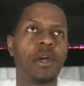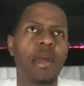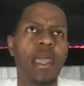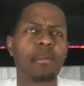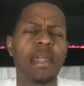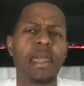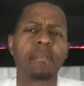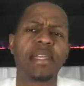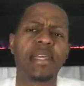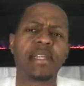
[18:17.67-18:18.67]

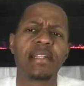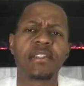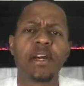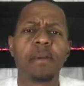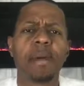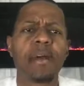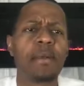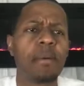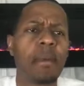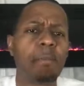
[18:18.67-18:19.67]
Abraham Lincoln, I talk about
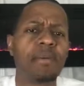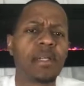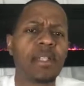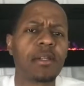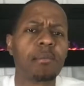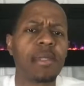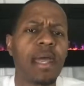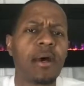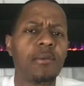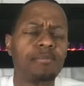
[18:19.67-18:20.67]
him in my book that'll be
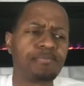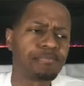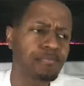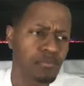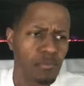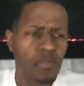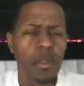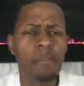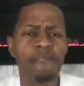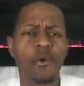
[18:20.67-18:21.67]
out
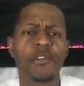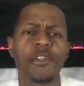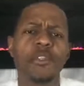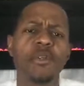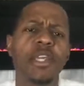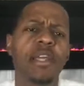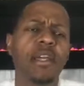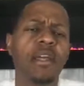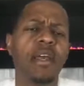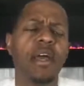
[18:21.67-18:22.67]
before the new
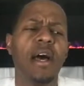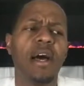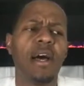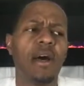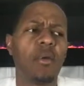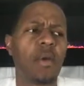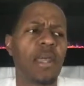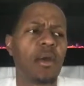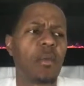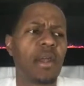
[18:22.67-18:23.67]
year,
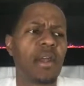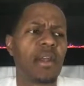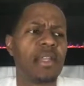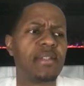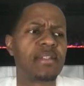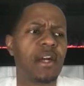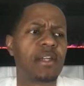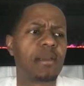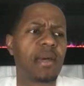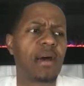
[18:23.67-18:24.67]
where he's
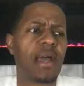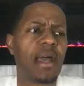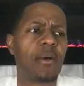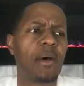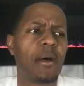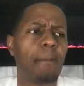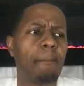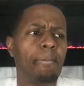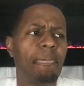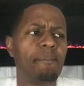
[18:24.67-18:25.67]
talking about how,
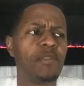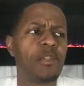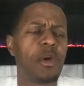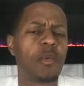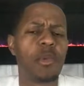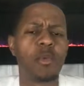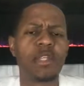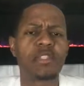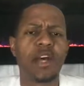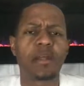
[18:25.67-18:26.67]
we
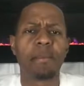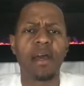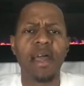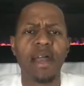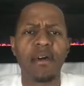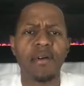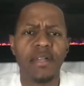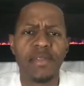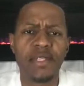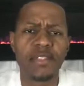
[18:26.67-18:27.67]
talk about how
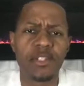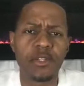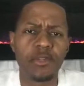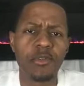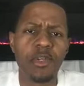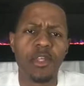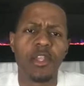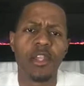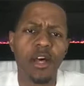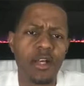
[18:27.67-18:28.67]
this dude
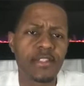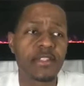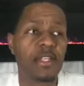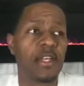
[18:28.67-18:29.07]
lost